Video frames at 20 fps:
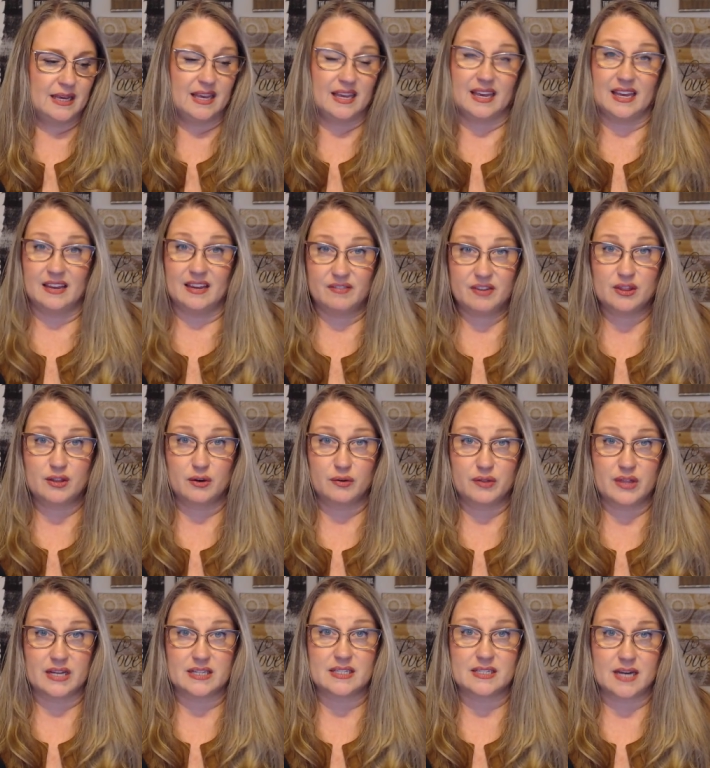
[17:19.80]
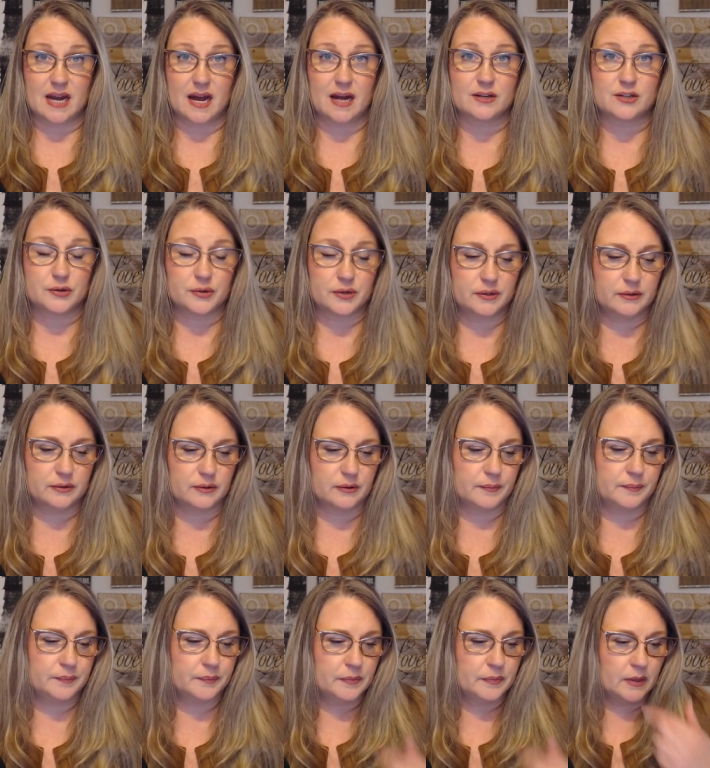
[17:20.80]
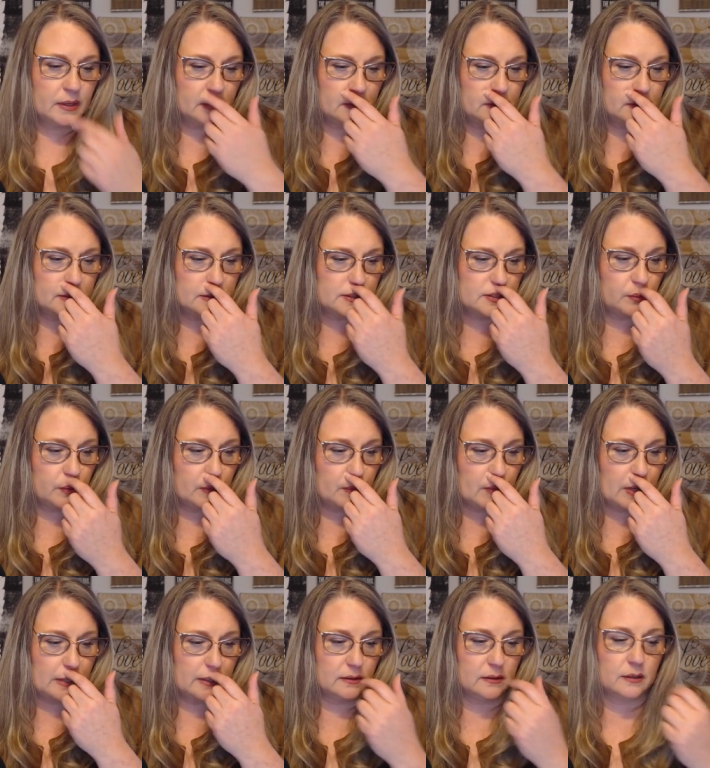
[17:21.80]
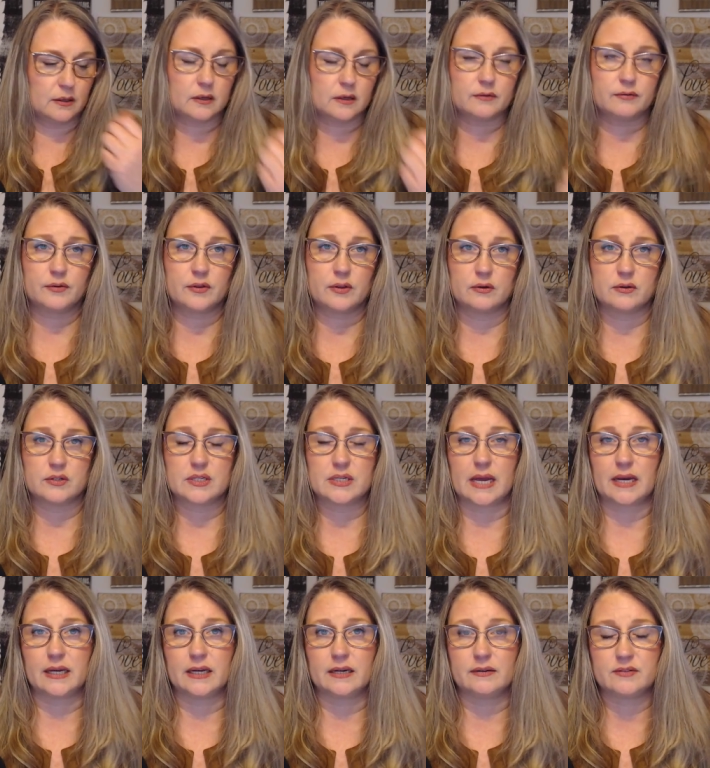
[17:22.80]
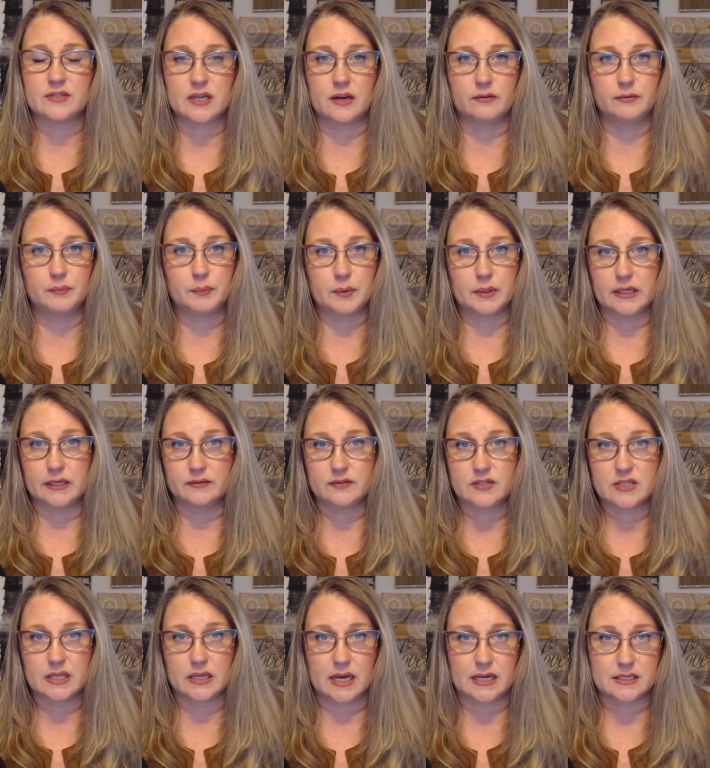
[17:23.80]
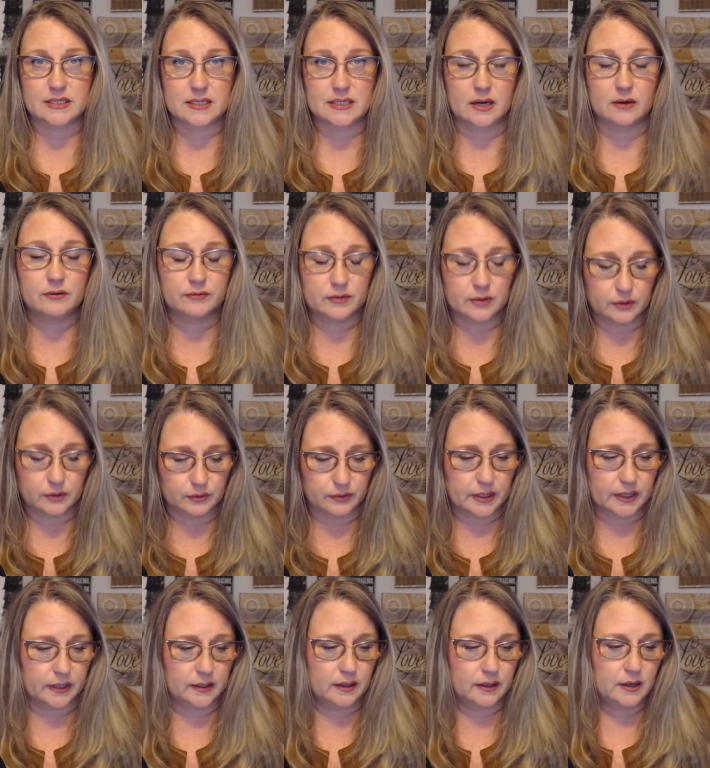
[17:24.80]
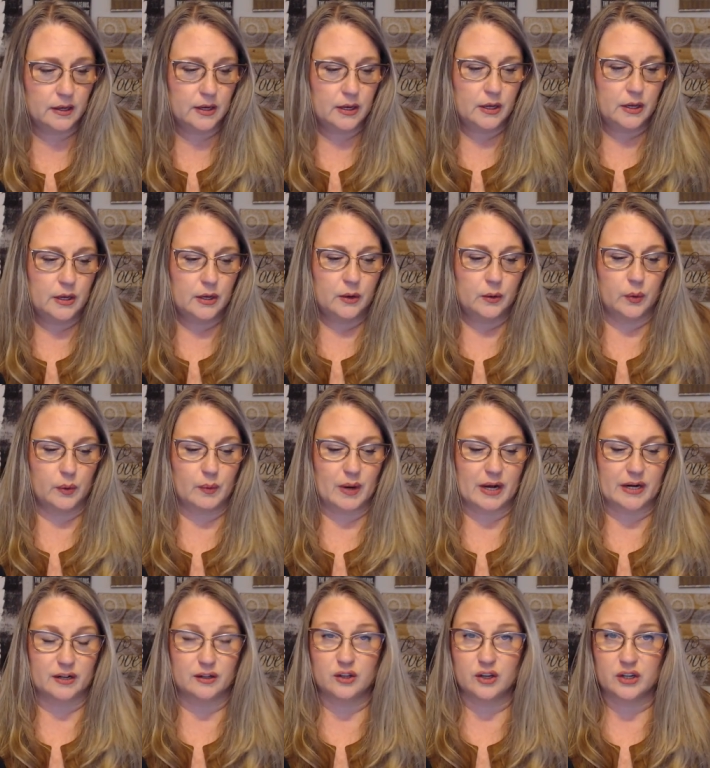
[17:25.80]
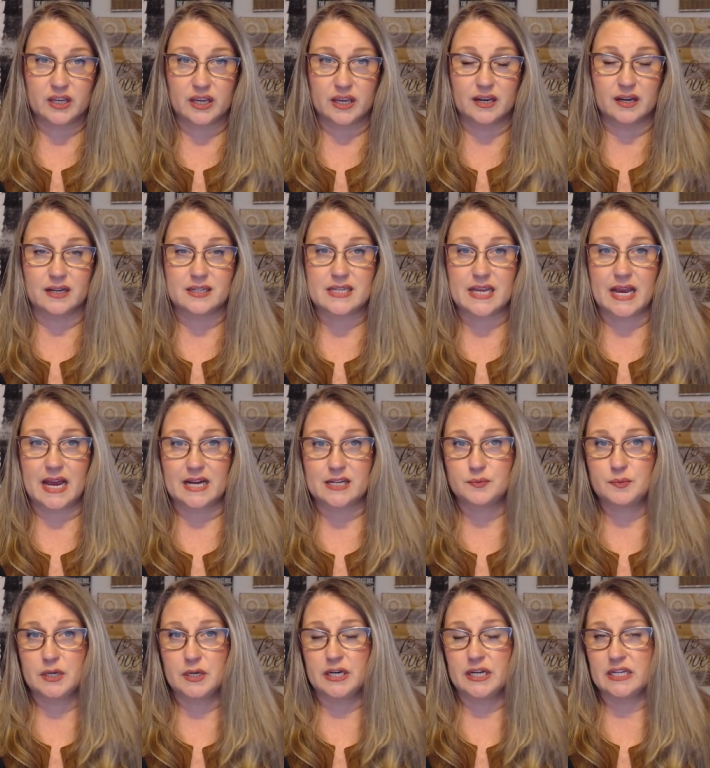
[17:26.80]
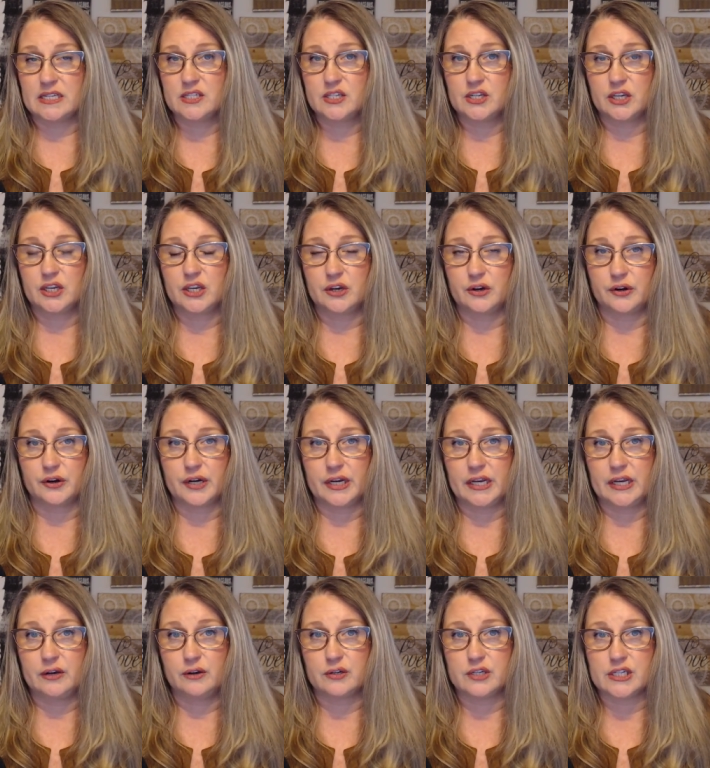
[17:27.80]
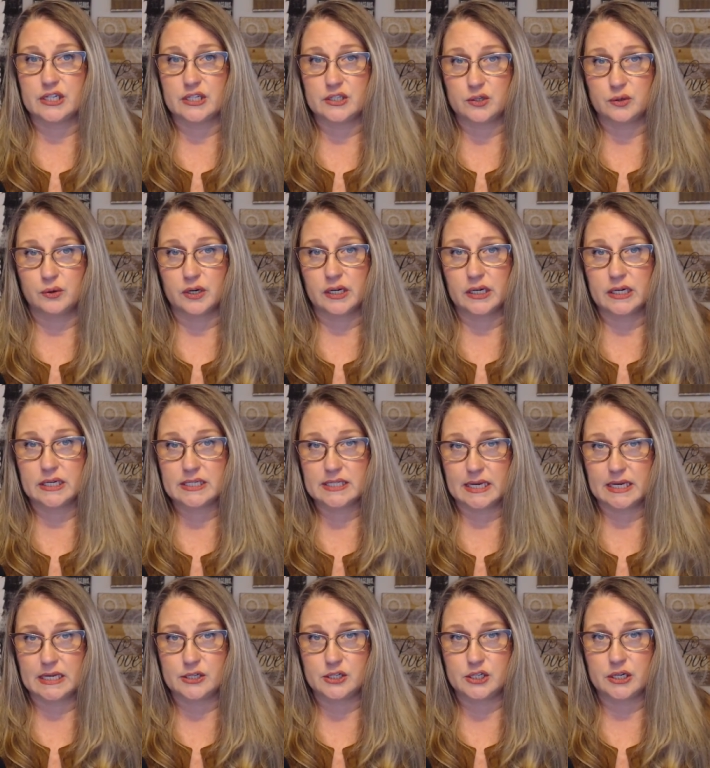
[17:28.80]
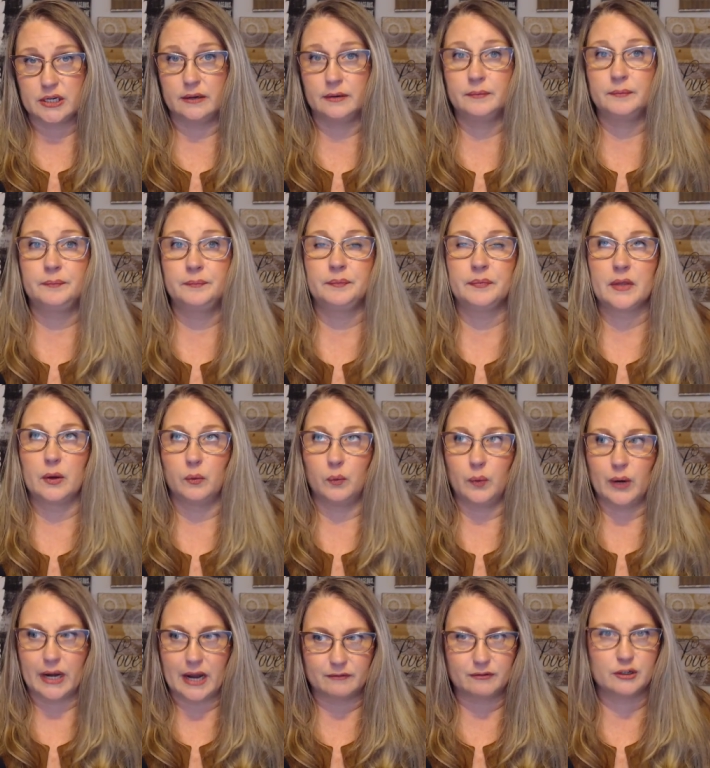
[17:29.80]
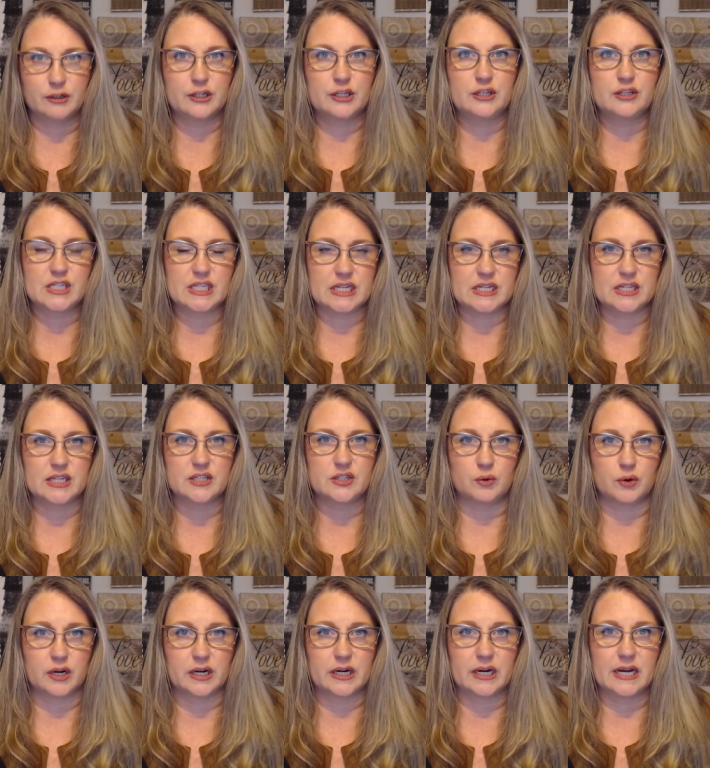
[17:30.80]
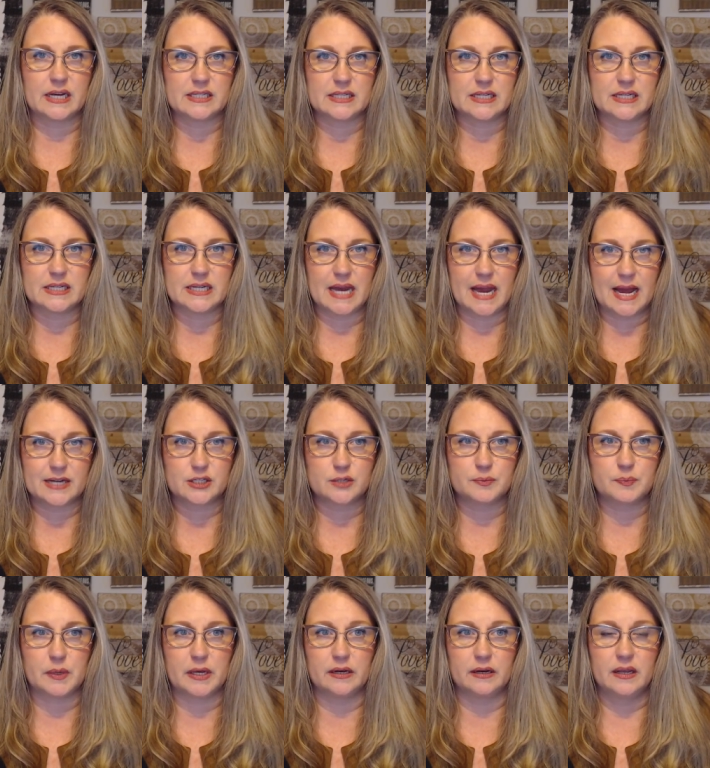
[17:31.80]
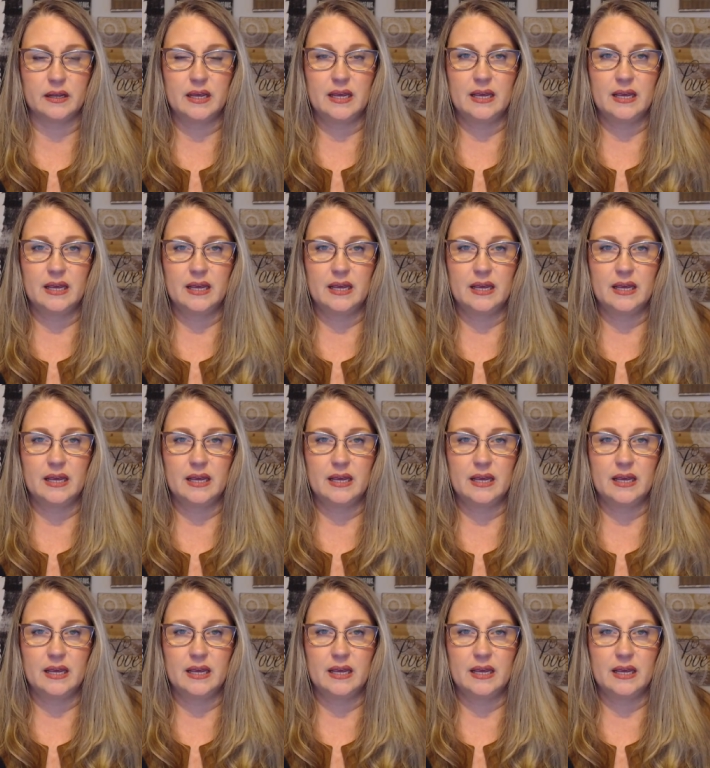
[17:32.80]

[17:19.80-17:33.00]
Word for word: even though that's not true. So we want to look for those negative self-beliefs and that self-loathing. We want to look at attachment insecurity or disorganization. Whenever you see disorganized attachment,